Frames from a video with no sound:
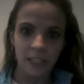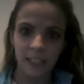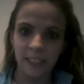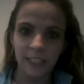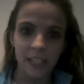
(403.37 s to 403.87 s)

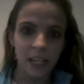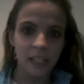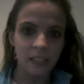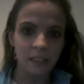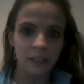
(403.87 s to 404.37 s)
Since
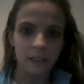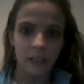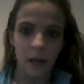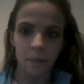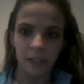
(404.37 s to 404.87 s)
then,
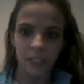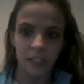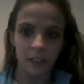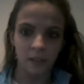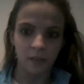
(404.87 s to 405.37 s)
up
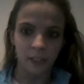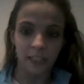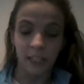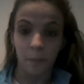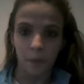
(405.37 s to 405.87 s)
until
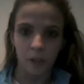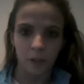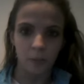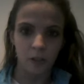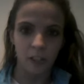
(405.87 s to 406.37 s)
December, the
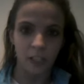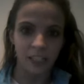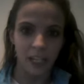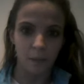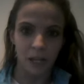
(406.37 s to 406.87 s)
most clean
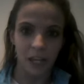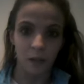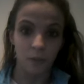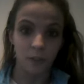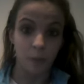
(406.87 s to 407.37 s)
time I
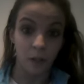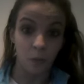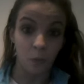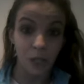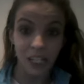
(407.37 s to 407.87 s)
had was about a
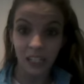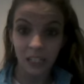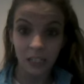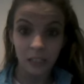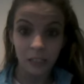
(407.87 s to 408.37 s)

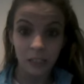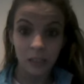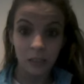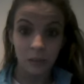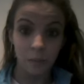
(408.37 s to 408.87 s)
week,
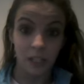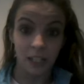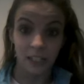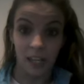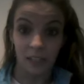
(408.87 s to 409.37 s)

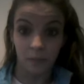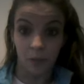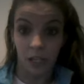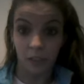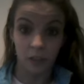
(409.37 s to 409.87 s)
because I
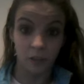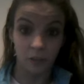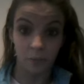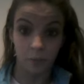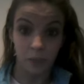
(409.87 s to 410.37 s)
couldn't
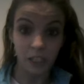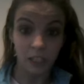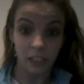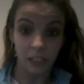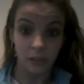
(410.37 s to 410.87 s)
be
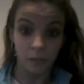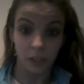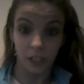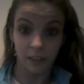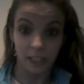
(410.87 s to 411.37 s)
clean
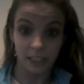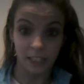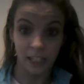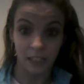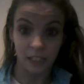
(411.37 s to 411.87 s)
without getting
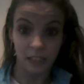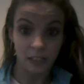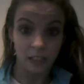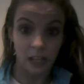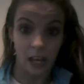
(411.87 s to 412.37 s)
sick.
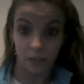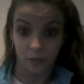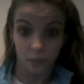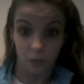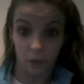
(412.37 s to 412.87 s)
I
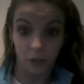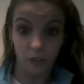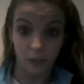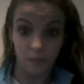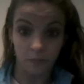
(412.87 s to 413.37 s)

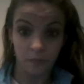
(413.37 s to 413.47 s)
couldn't.